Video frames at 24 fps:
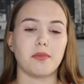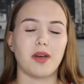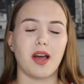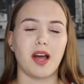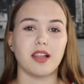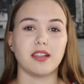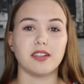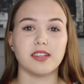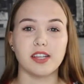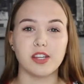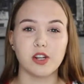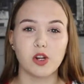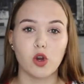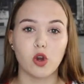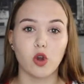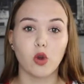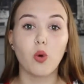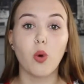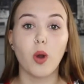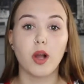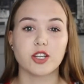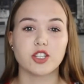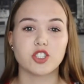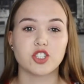a little
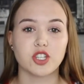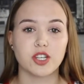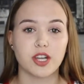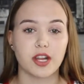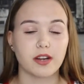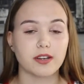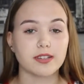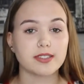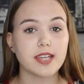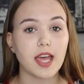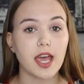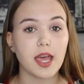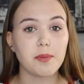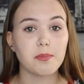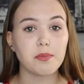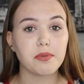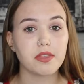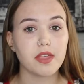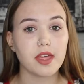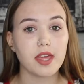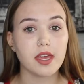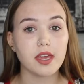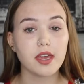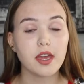questionnaire type
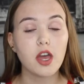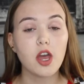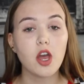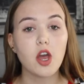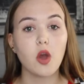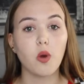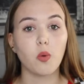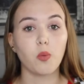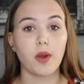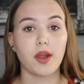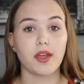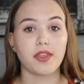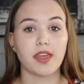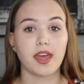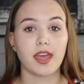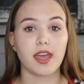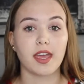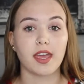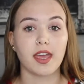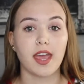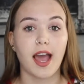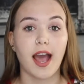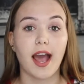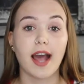thing where
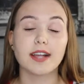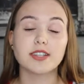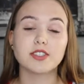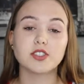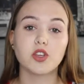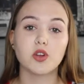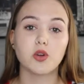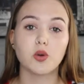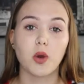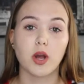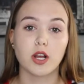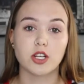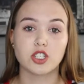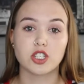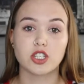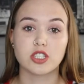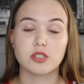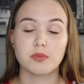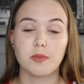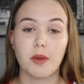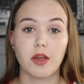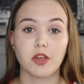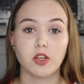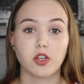they ask you
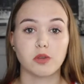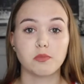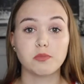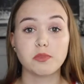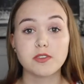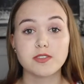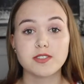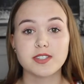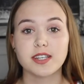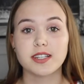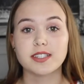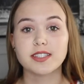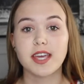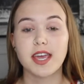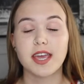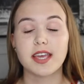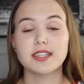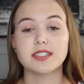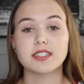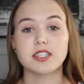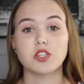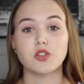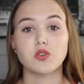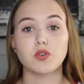questions about your music
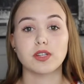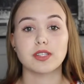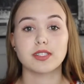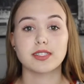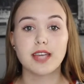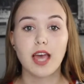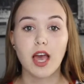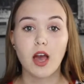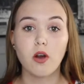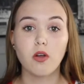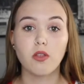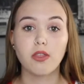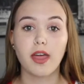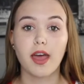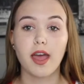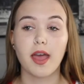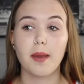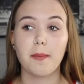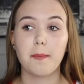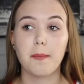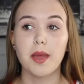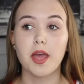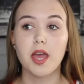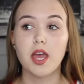taste, and you can tell
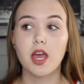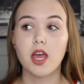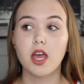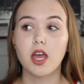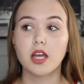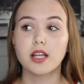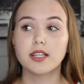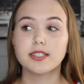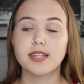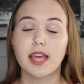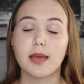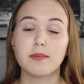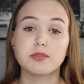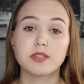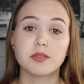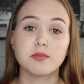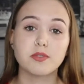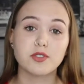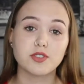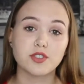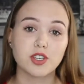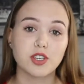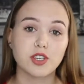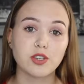them types of
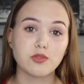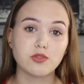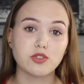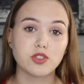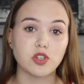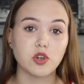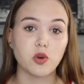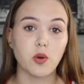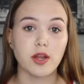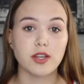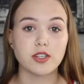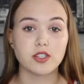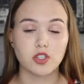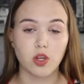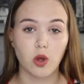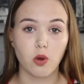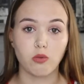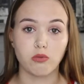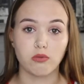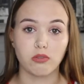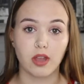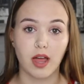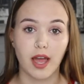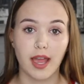music you do and
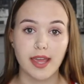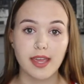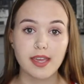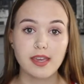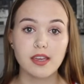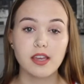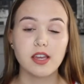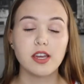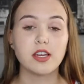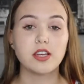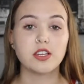don't like.